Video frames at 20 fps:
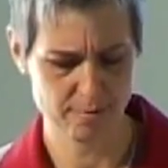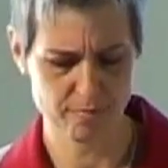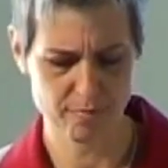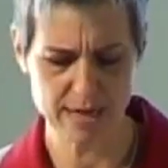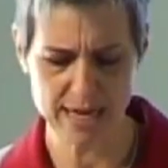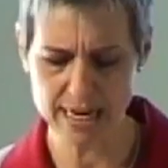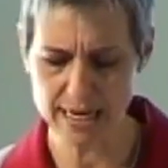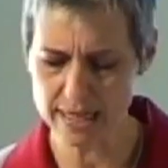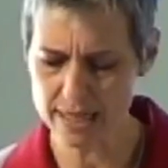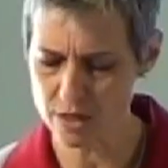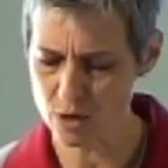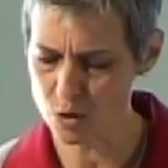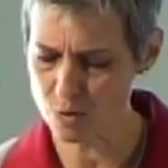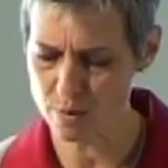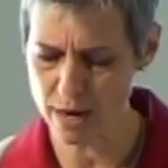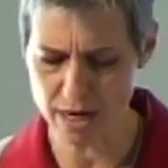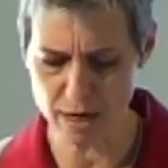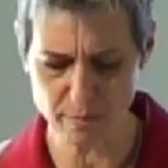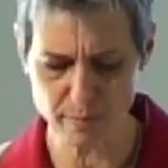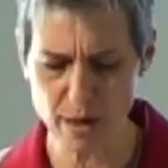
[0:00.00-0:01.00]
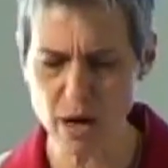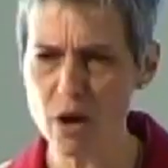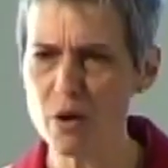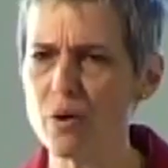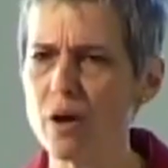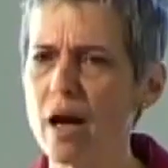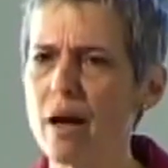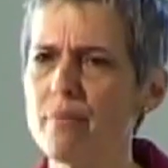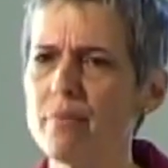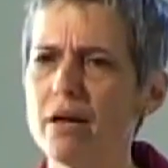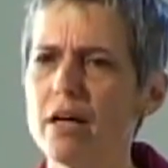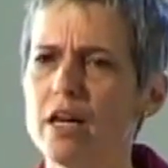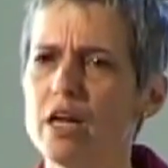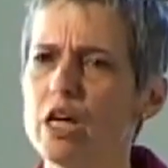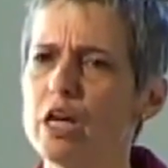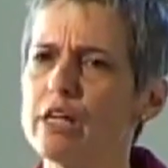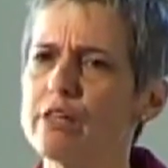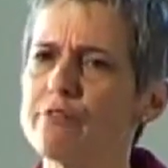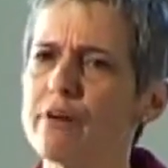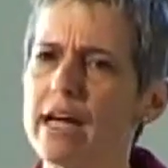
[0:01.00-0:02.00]
read or write a poem,
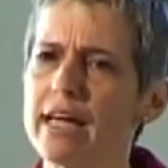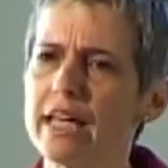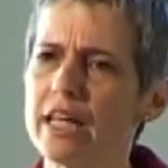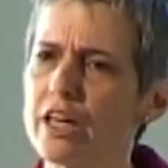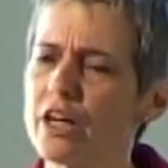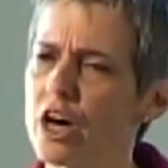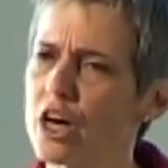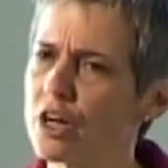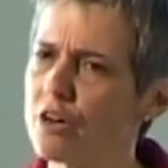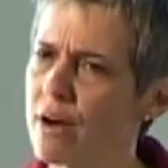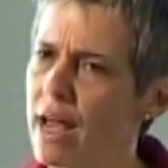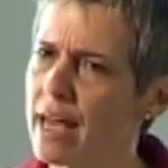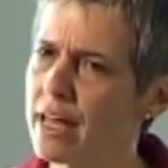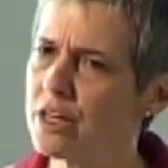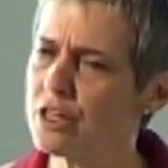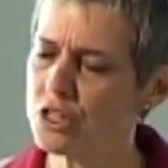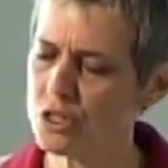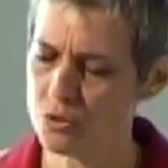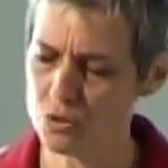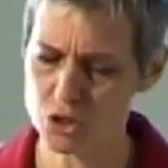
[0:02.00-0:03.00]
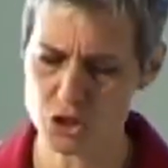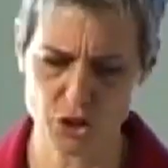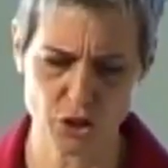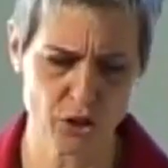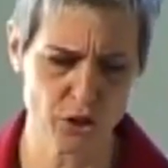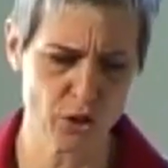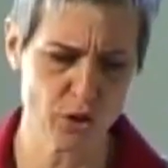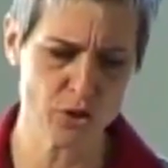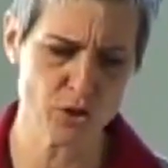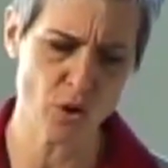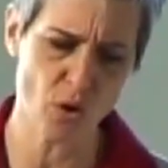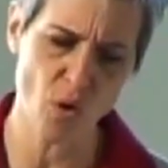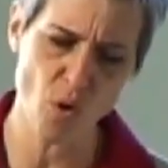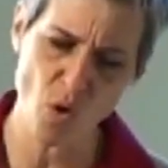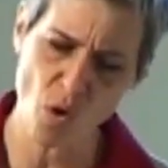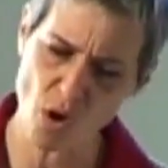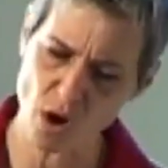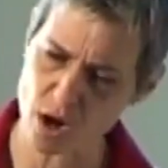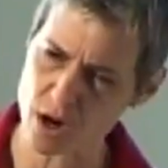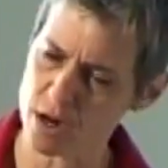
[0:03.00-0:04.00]
write in our gratitude journals,
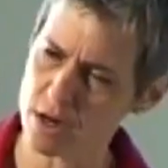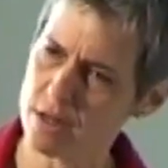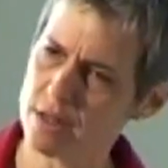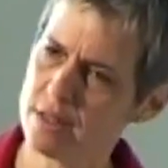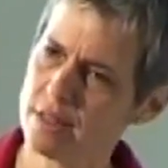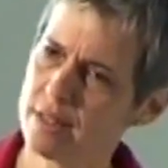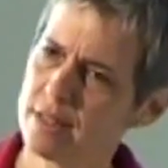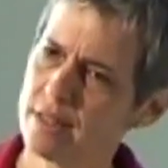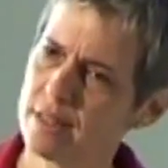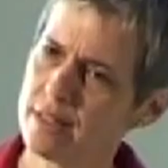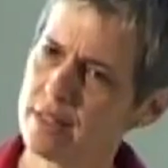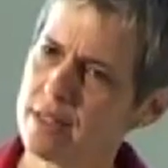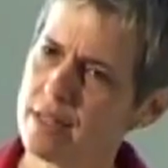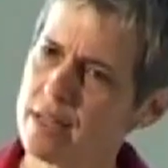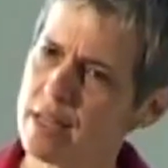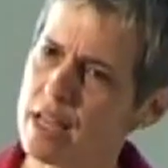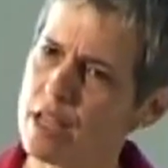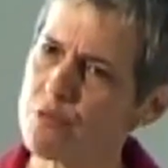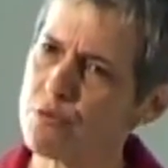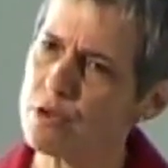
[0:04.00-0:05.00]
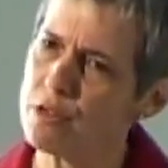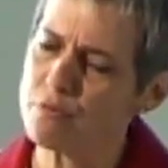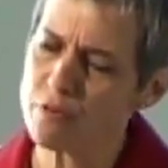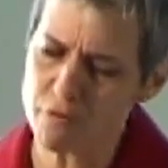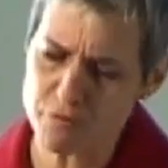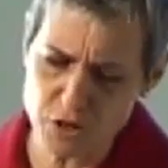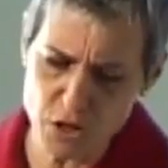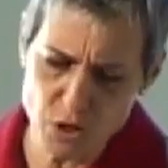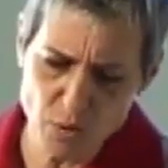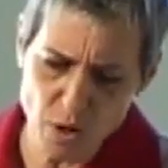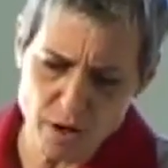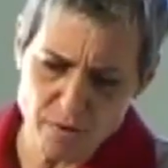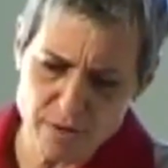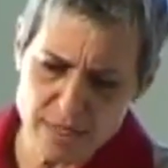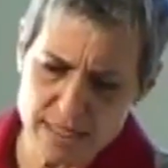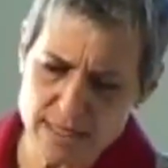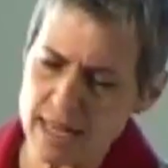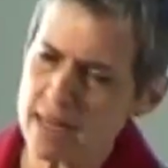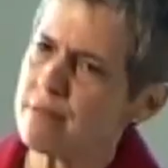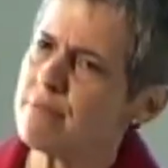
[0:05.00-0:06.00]
or if we review our
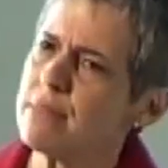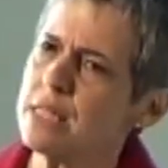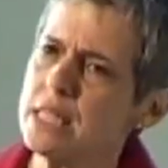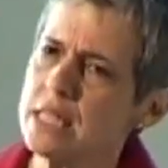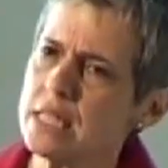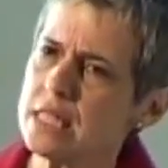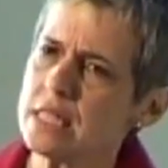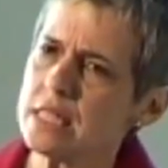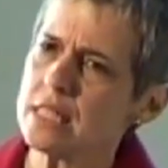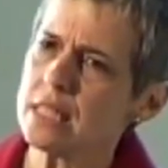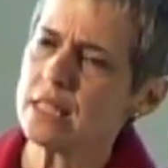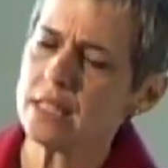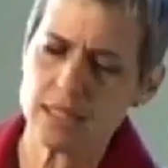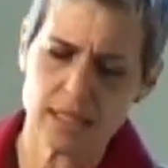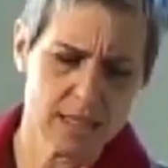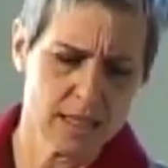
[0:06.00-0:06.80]
resentments,